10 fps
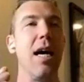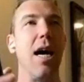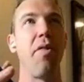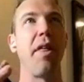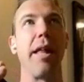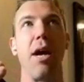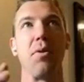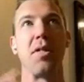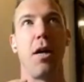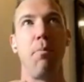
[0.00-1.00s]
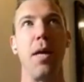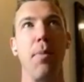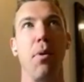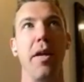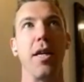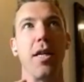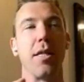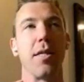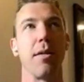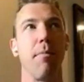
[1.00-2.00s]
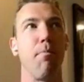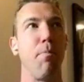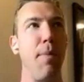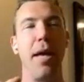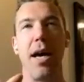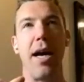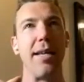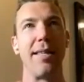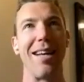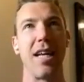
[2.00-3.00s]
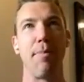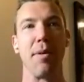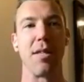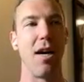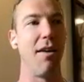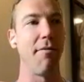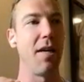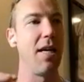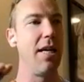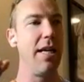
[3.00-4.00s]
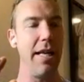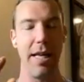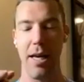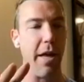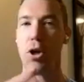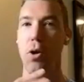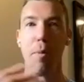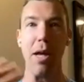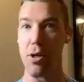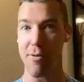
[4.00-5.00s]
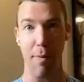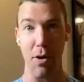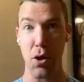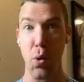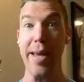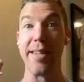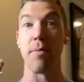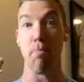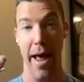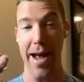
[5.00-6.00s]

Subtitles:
The one thing that I always tell people is PPIs, that type of stuff, they should only be used for about 2 weeks